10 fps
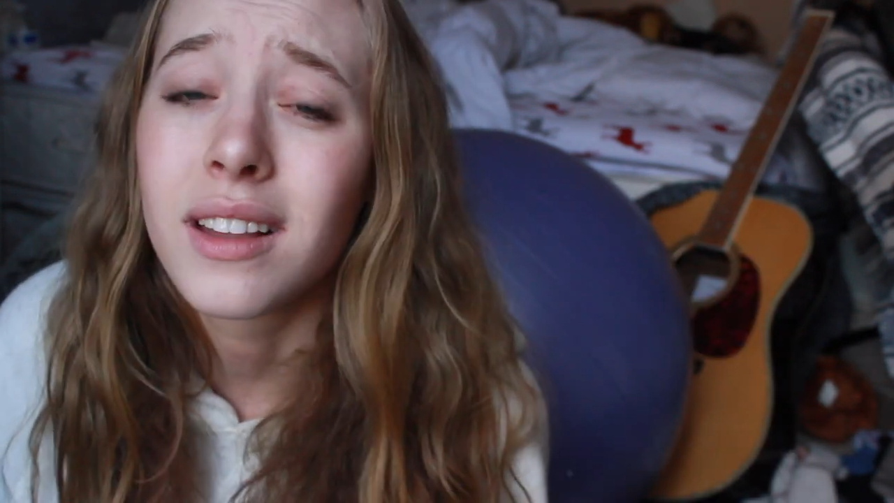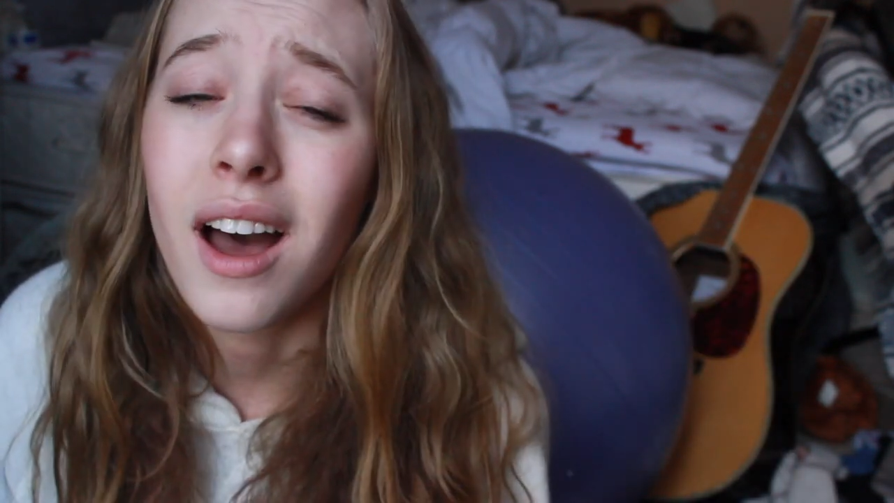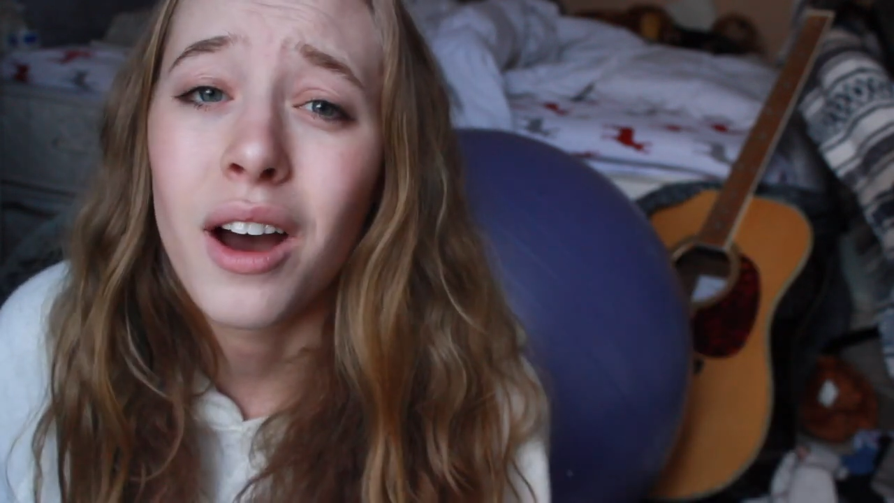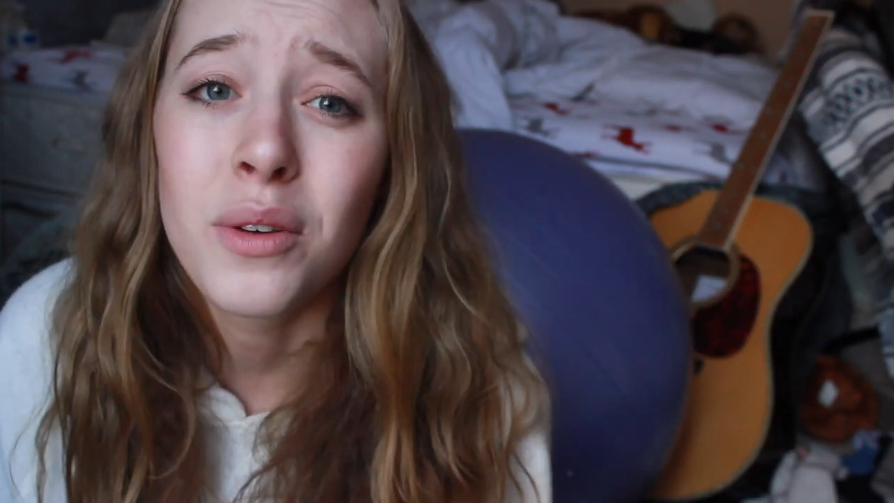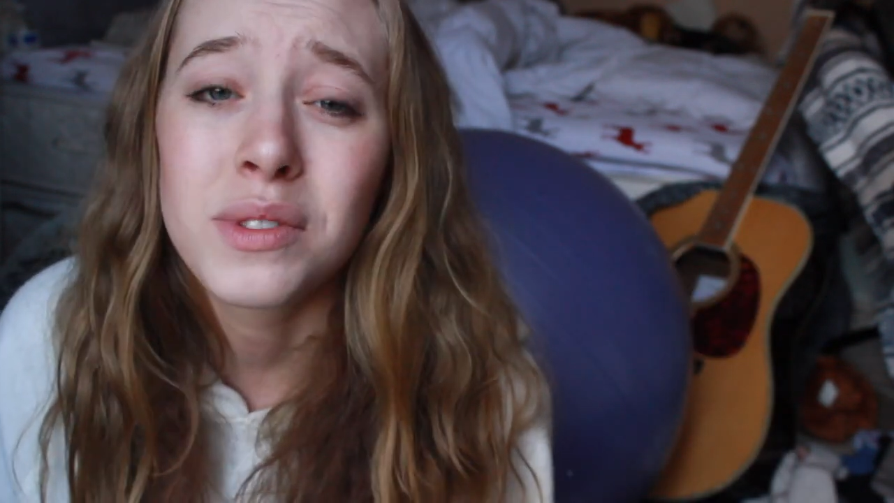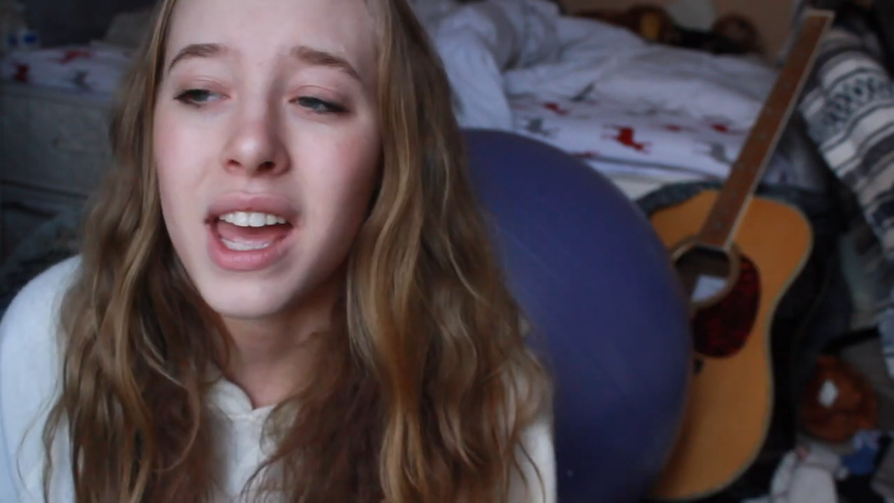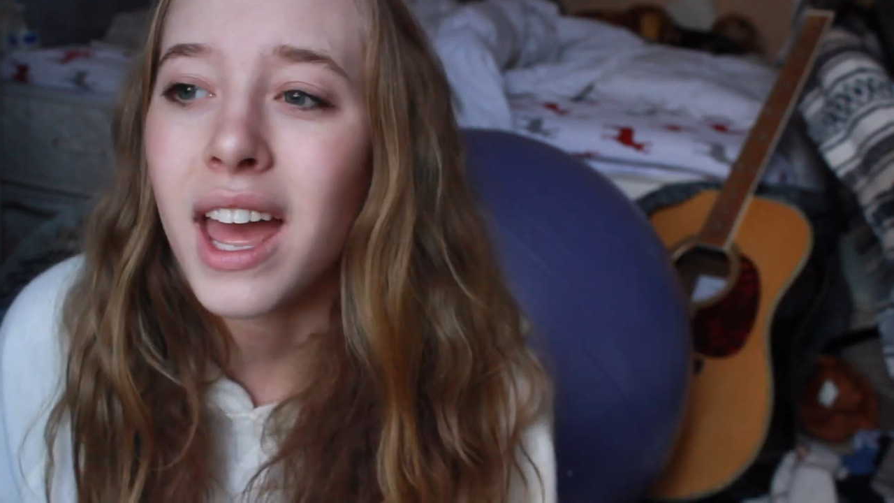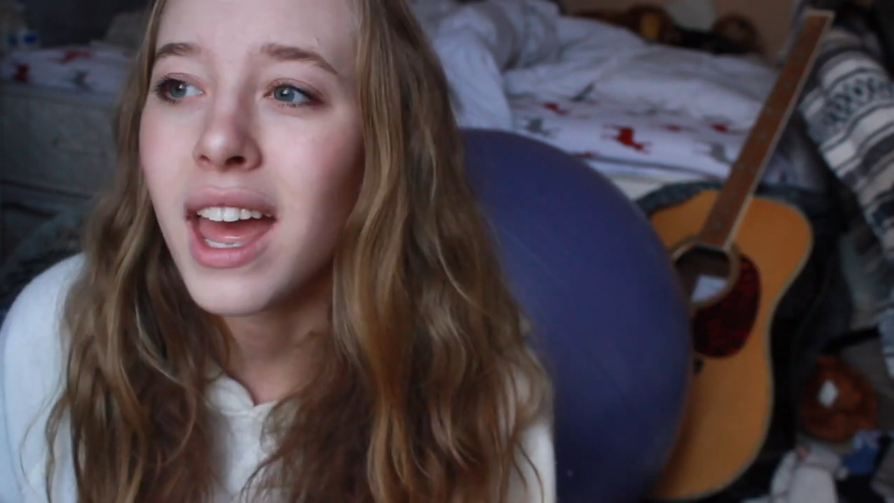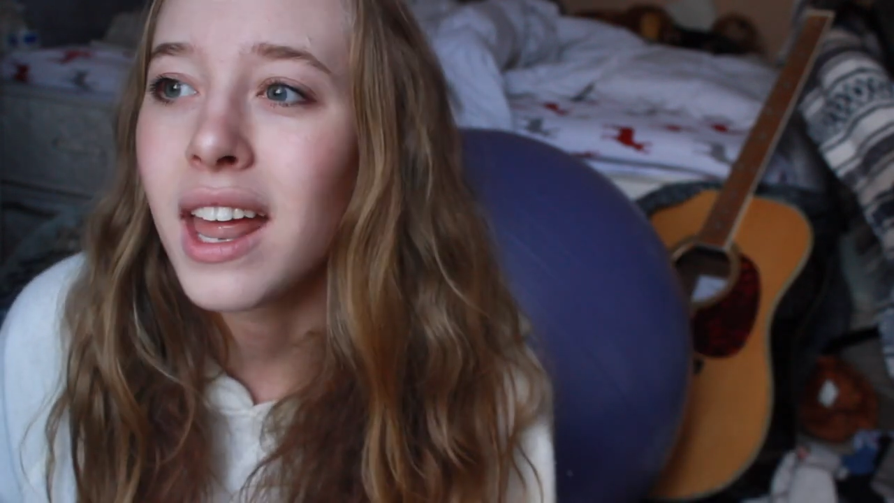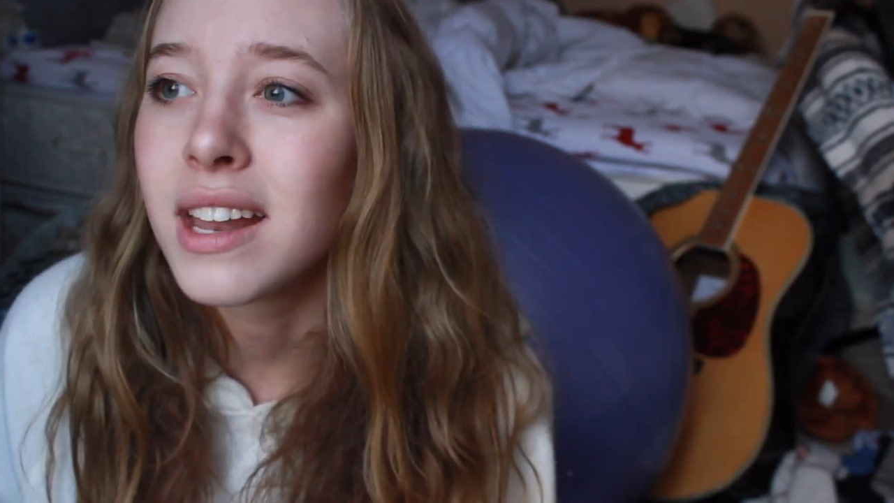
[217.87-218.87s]
loves
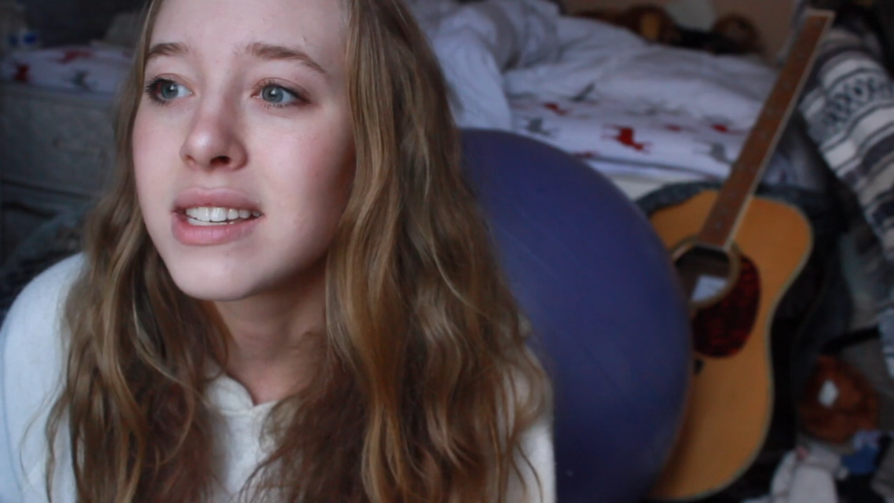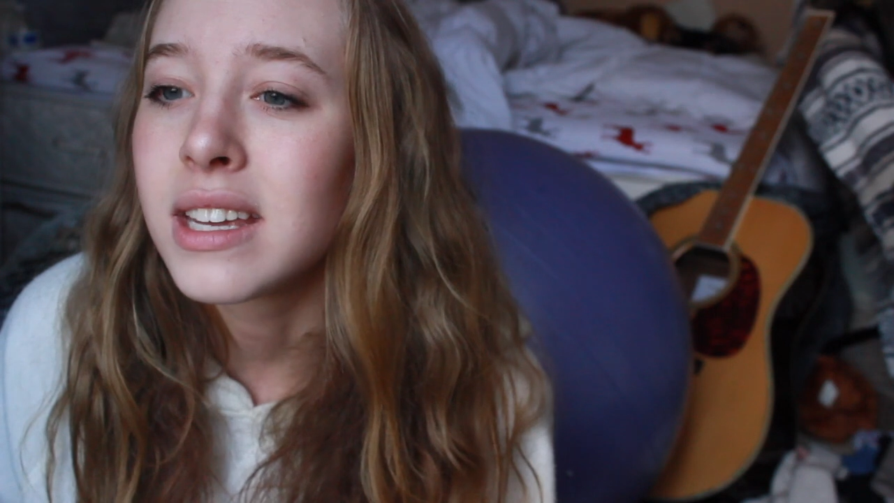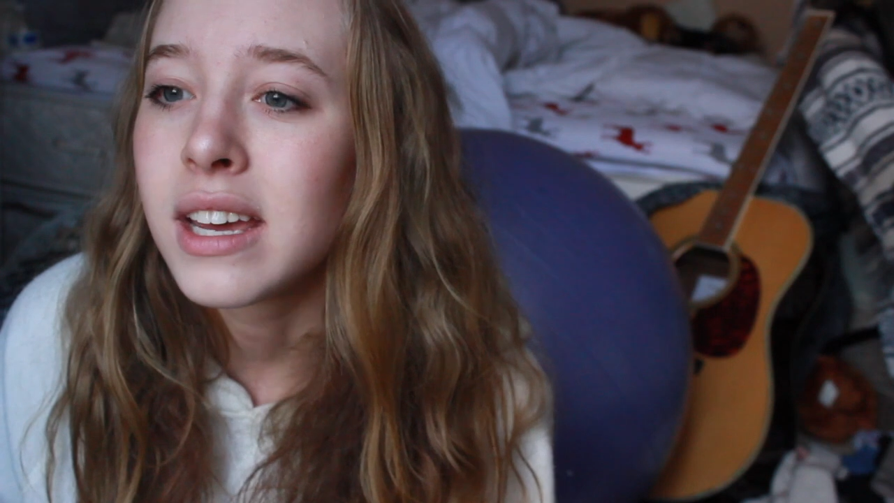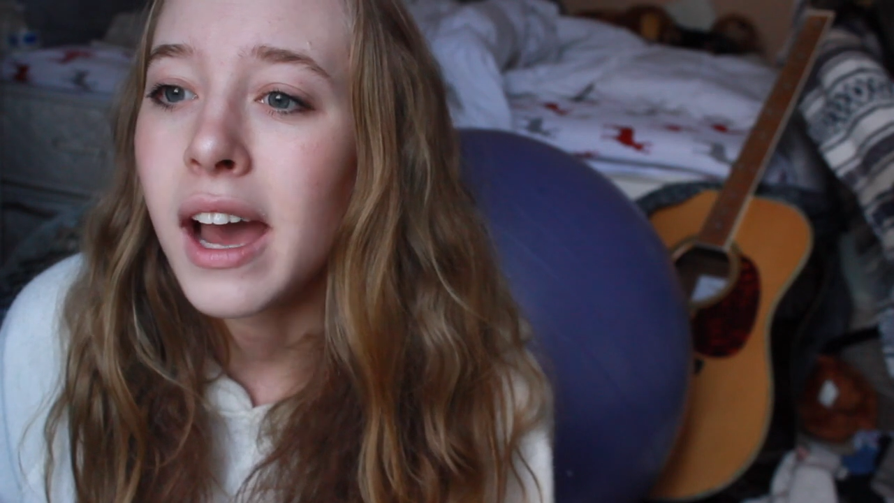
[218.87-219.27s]
and